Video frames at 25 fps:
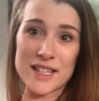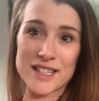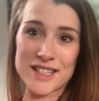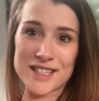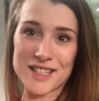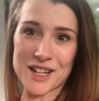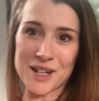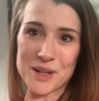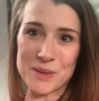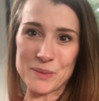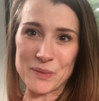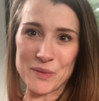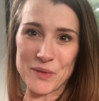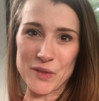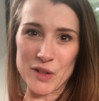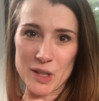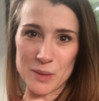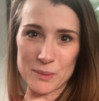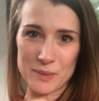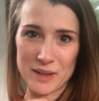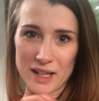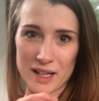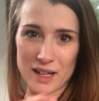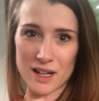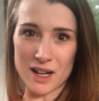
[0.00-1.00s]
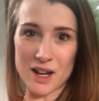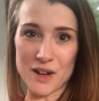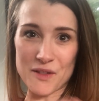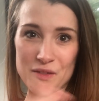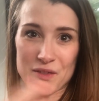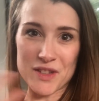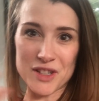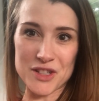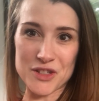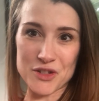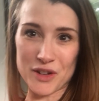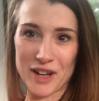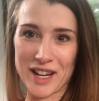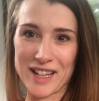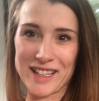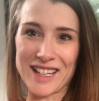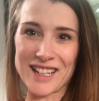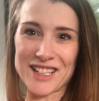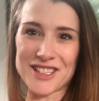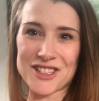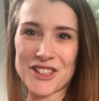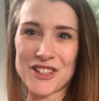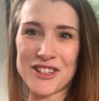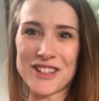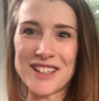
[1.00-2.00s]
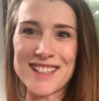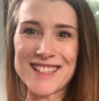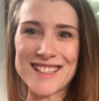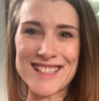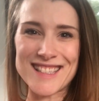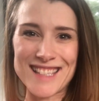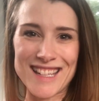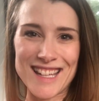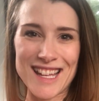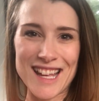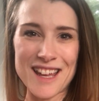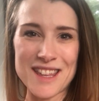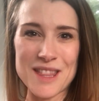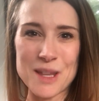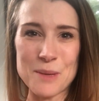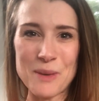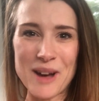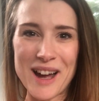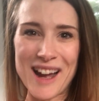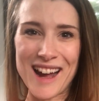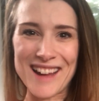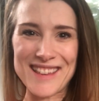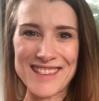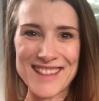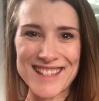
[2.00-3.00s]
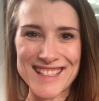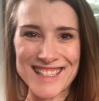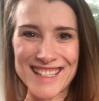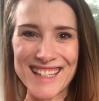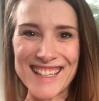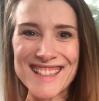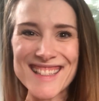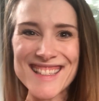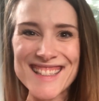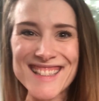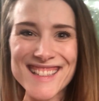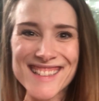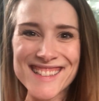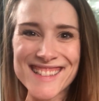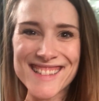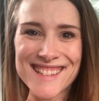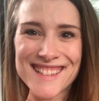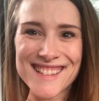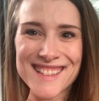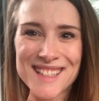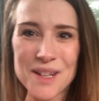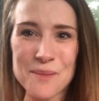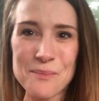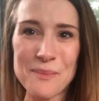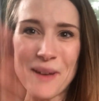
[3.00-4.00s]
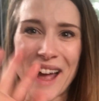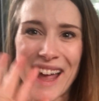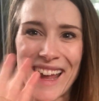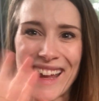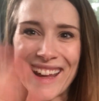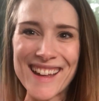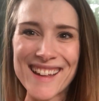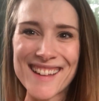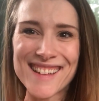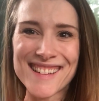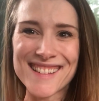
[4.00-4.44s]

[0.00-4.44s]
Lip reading: some filming of the training so you can see the behind the scenes. Bye.